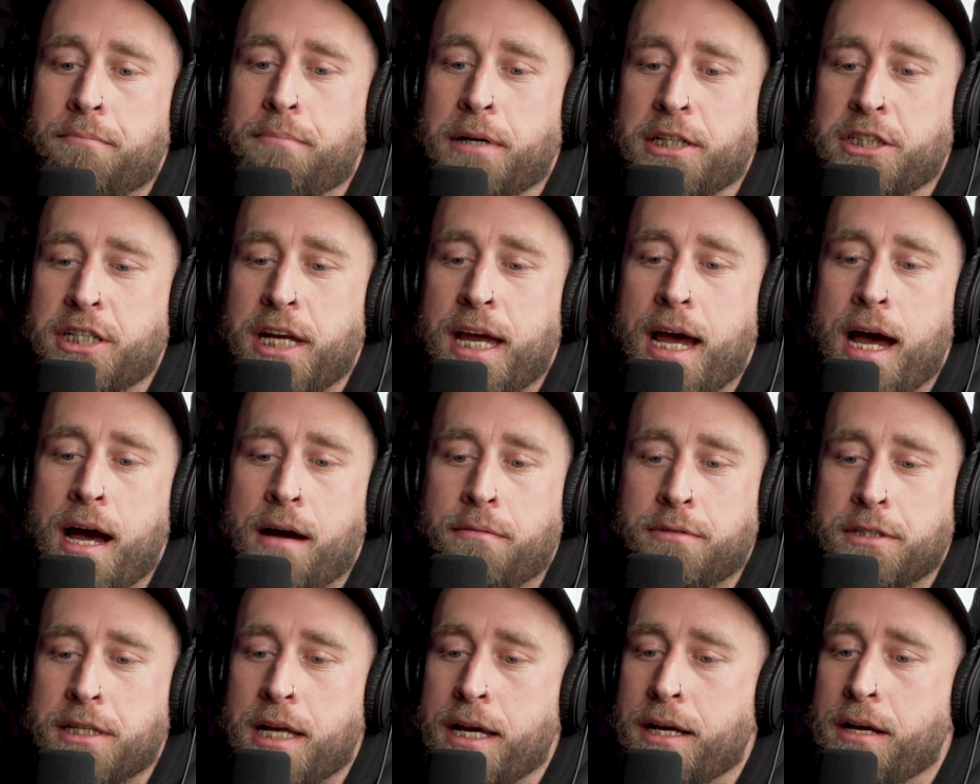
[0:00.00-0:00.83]
But yeah,
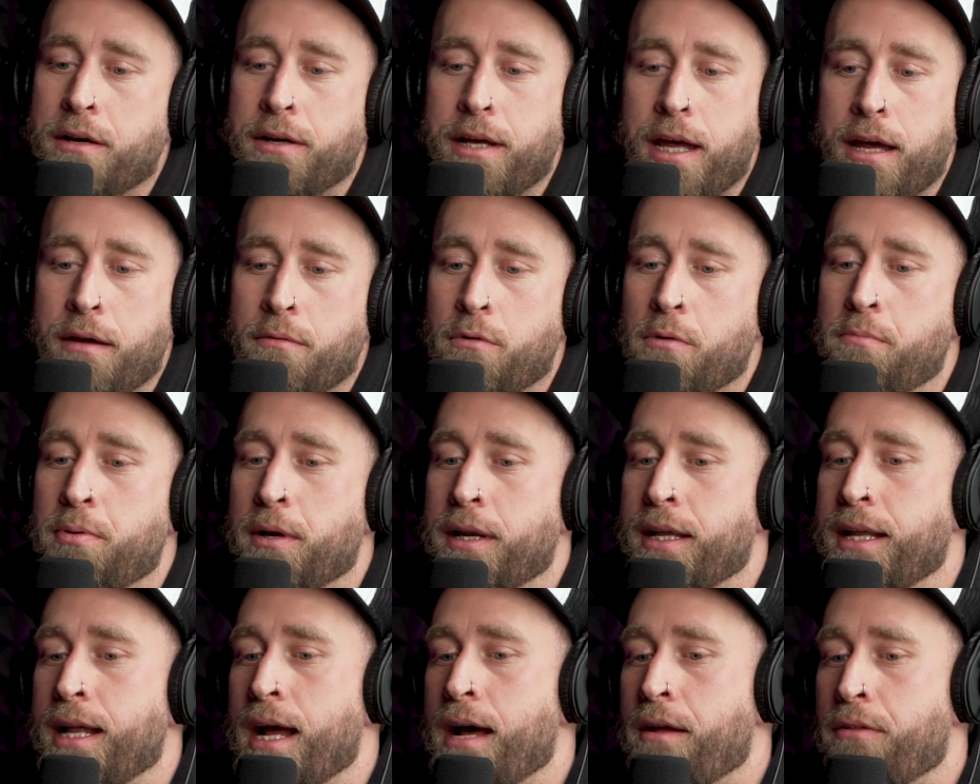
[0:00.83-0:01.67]
I was like, okay, we'll
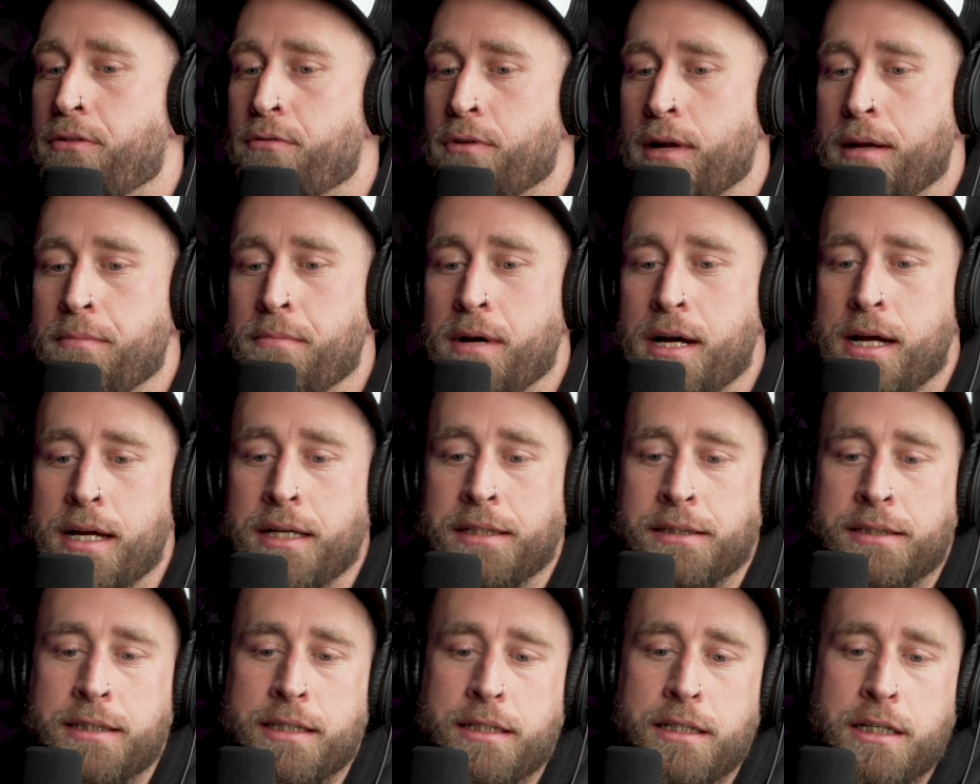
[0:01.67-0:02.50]
put it out 3
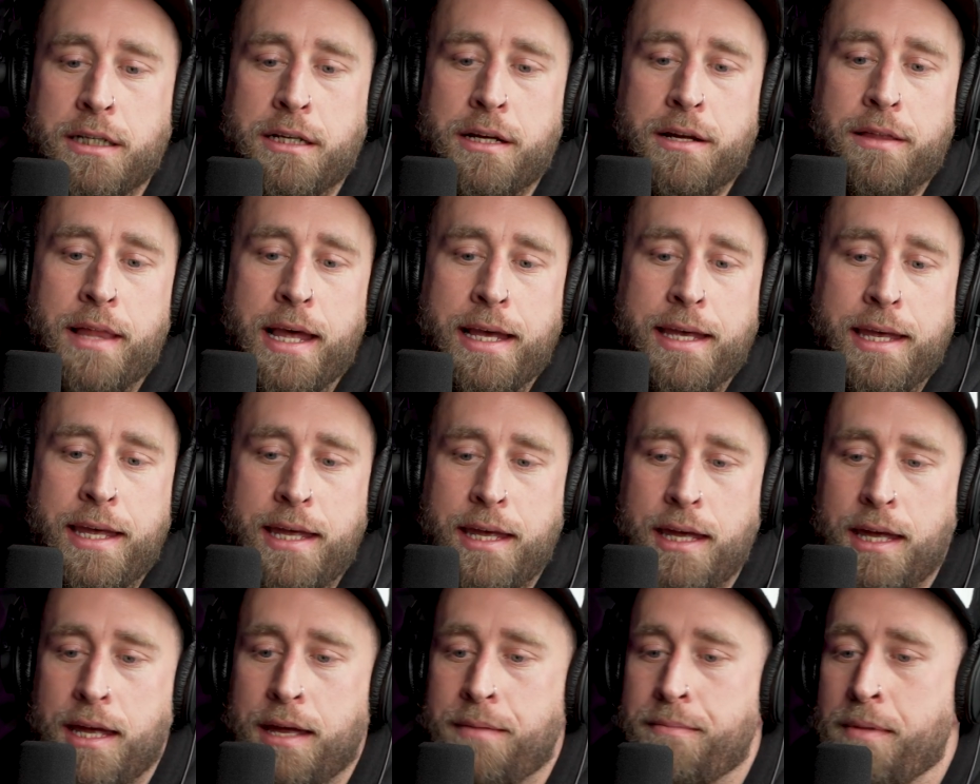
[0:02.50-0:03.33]
months. And, like
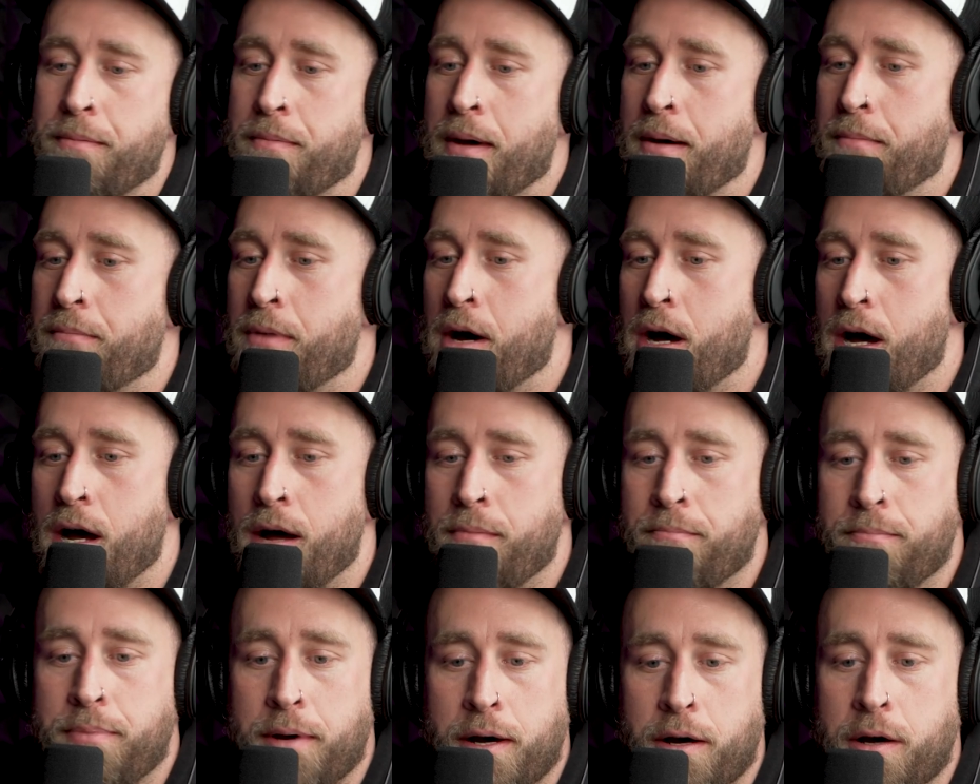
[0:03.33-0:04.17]
him and my
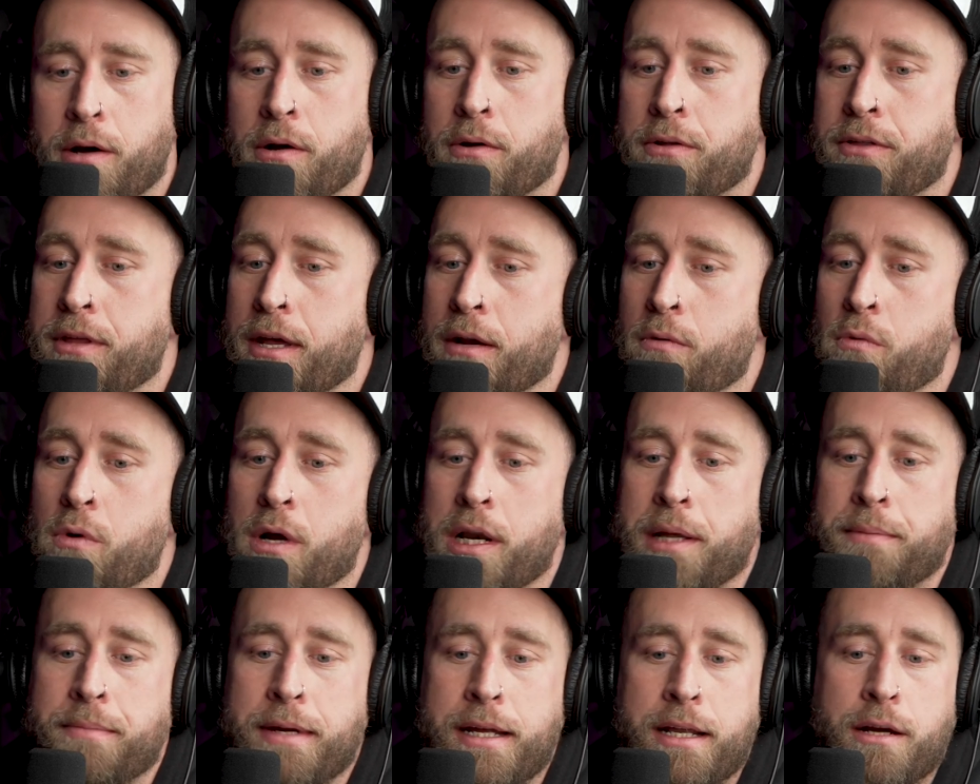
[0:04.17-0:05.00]
mom both like
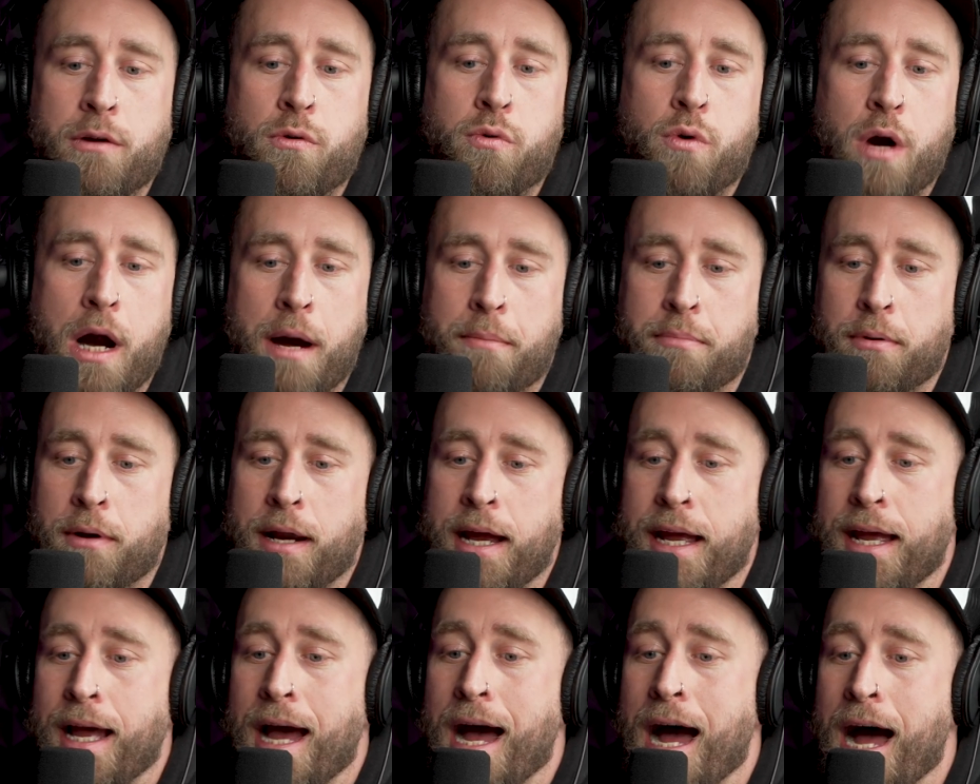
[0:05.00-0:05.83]
wanted me to
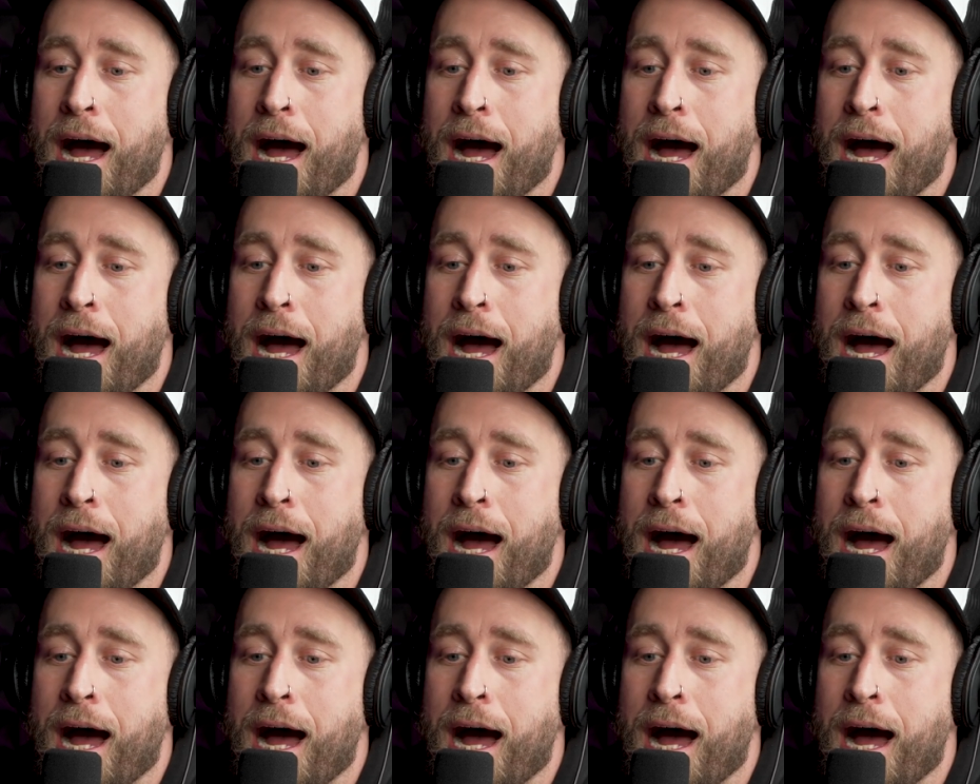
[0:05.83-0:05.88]
cooperate.